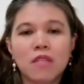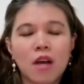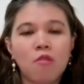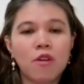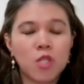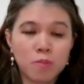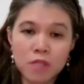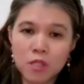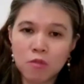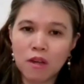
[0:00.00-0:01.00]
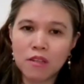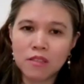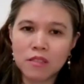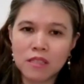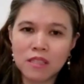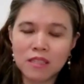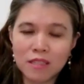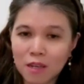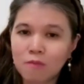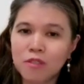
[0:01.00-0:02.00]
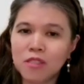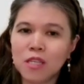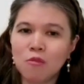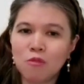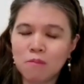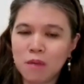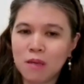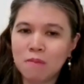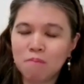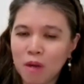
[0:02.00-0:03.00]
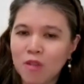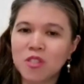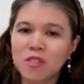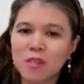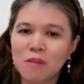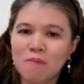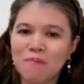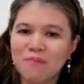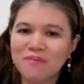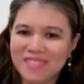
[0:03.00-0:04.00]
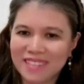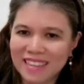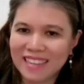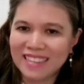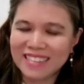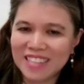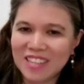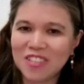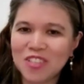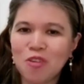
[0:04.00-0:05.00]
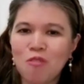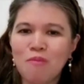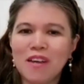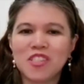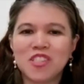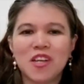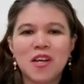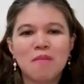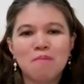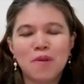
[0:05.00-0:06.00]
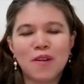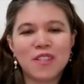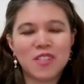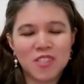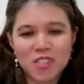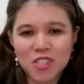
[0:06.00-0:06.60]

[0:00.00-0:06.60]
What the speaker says: with our spirituality, everything will be positive. And thank you so much for